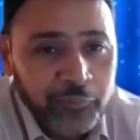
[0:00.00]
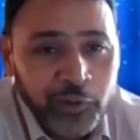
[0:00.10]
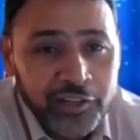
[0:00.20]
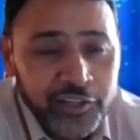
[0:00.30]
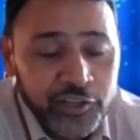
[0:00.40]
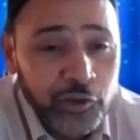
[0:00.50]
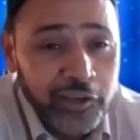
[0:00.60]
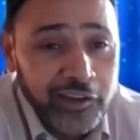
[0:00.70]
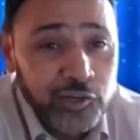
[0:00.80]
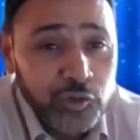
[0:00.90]
well, you
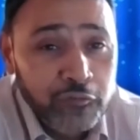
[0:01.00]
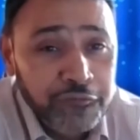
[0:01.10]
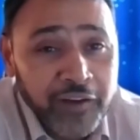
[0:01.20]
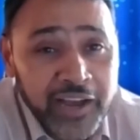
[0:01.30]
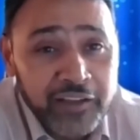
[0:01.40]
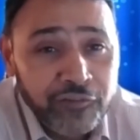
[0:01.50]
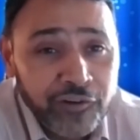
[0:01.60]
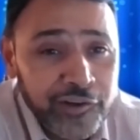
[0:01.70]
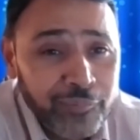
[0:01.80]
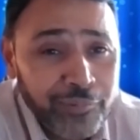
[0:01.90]
cannot do 5
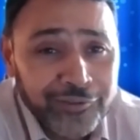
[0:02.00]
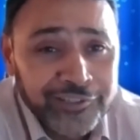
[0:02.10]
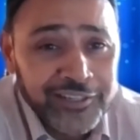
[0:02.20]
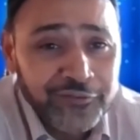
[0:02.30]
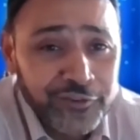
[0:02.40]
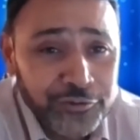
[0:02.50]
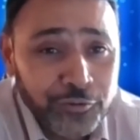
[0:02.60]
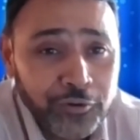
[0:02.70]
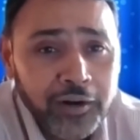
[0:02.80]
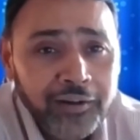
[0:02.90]
one-year projects for sure.